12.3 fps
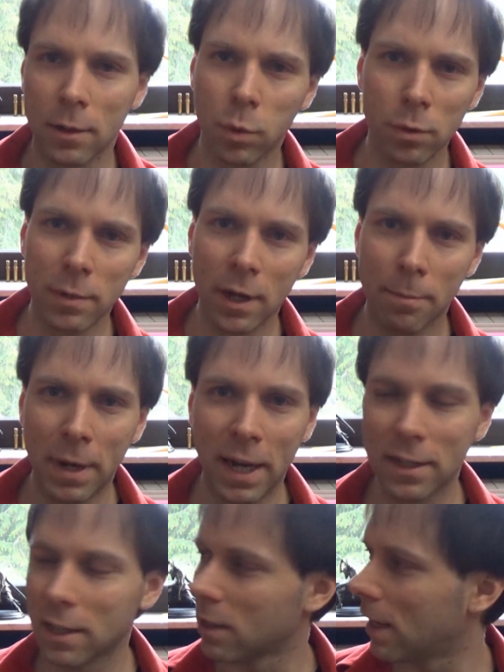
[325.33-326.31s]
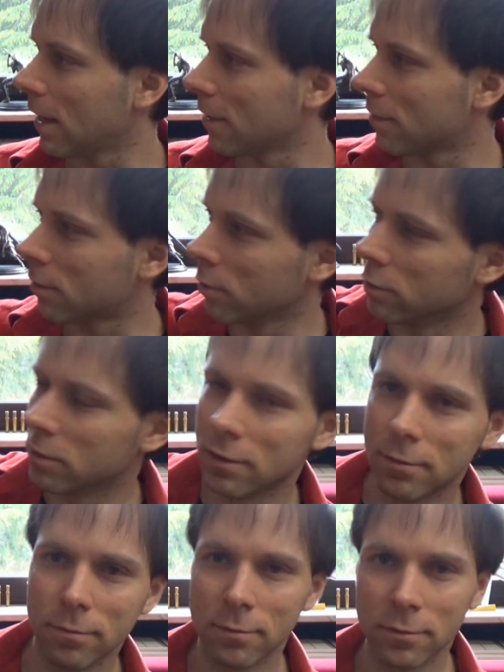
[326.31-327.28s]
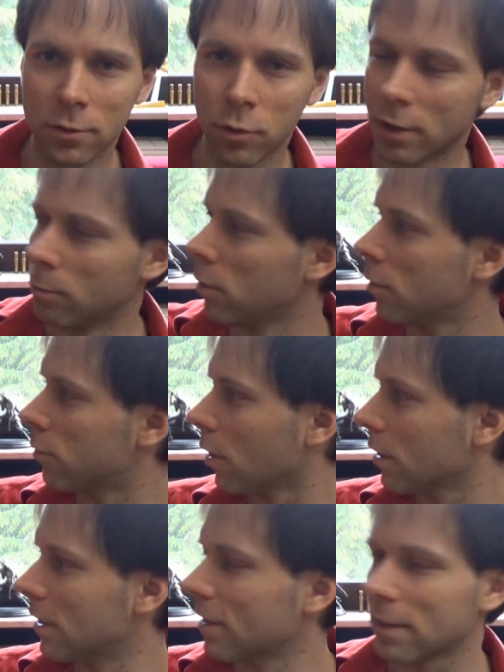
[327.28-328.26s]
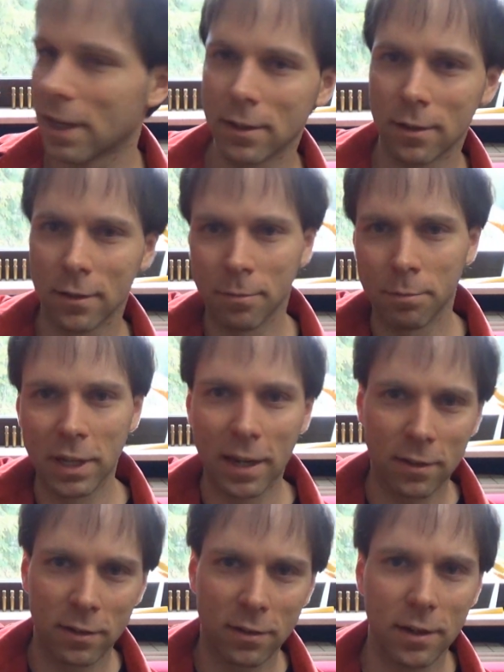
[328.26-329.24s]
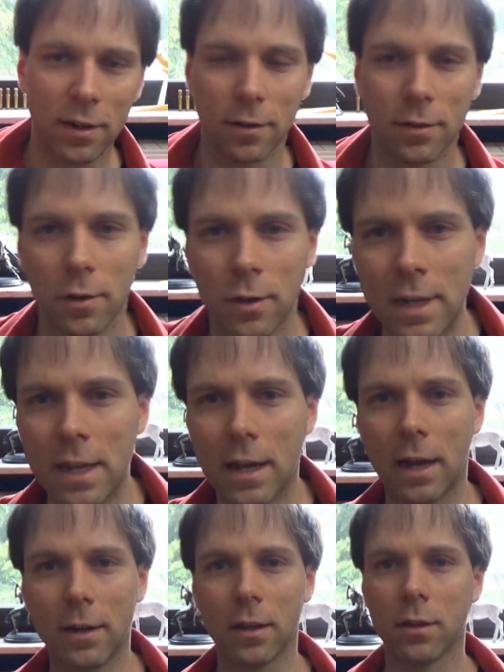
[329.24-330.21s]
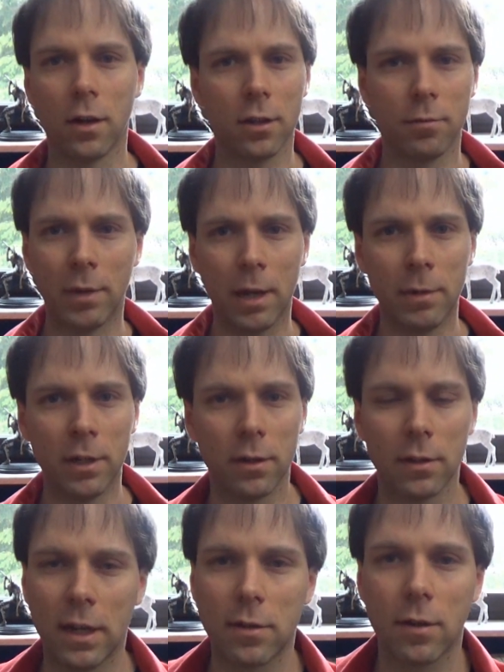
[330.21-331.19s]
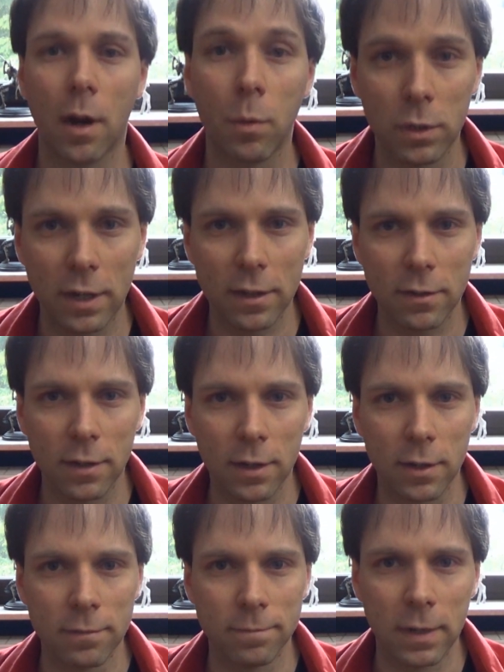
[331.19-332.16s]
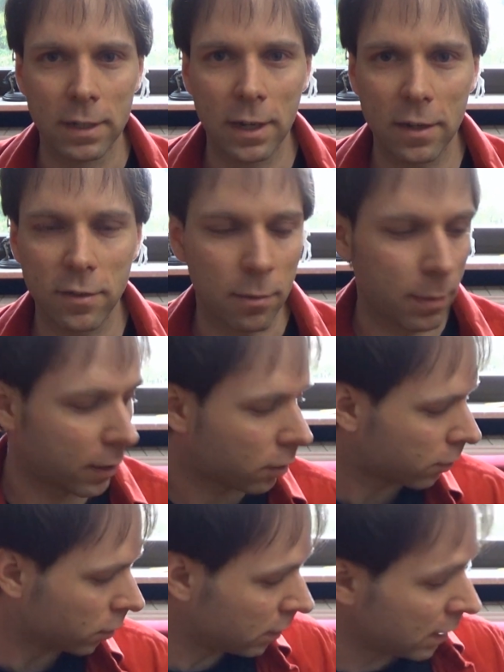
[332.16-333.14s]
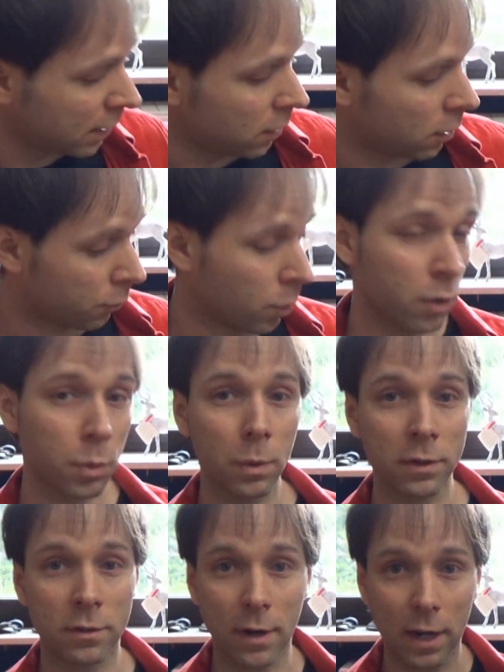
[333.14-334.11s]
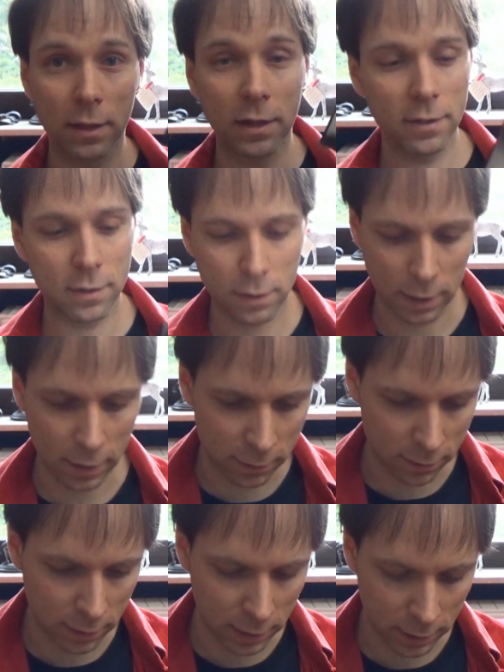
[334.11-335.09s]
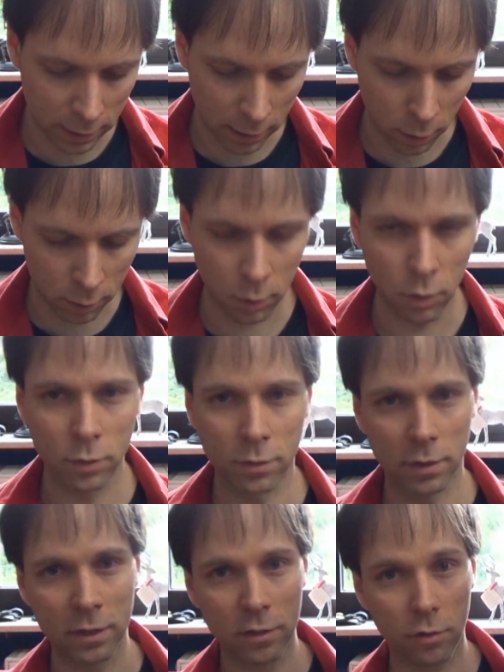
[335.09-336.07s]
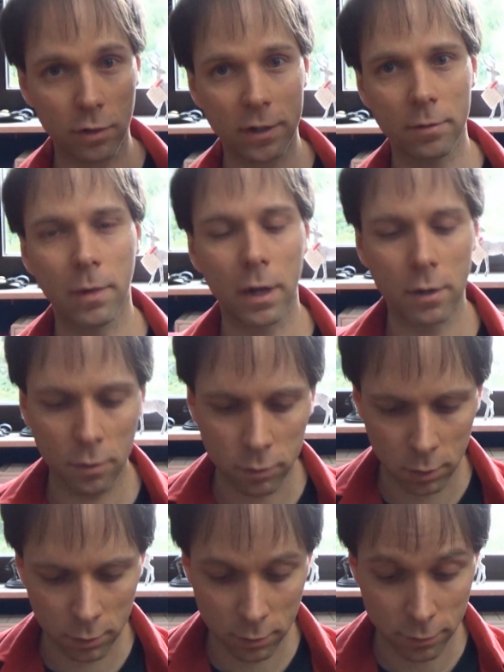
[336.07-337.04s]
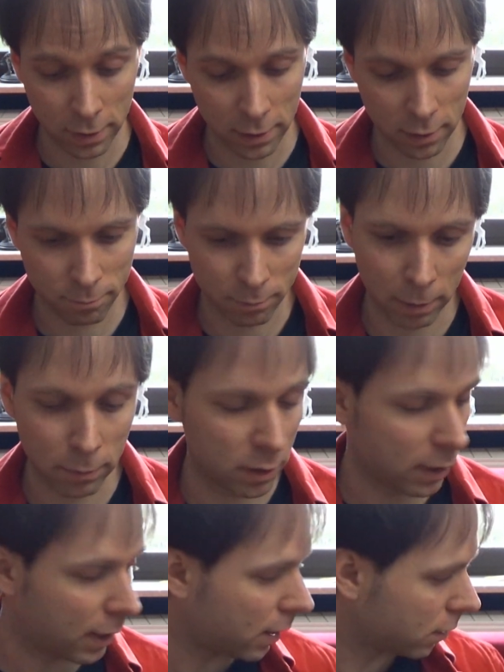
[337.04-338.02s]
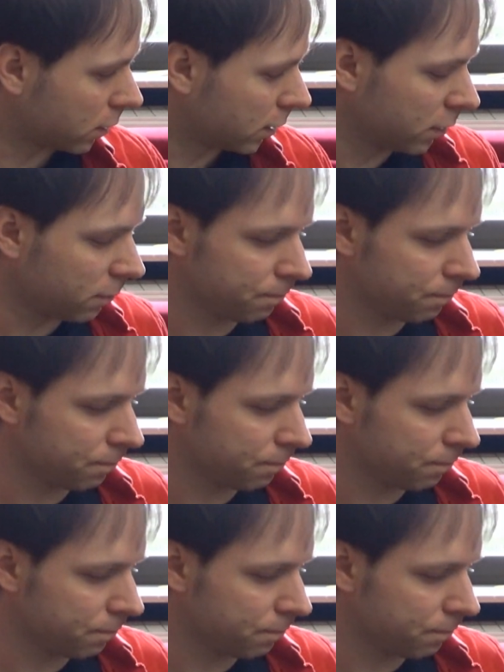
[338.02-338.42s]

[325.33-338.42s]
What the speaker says: it would be a pain in the ass to remove all this and place it here. So I just thought maybe later I will get an extra microphone. Of course, we will try this and see how those integrated microphones fare. Maybe they are good.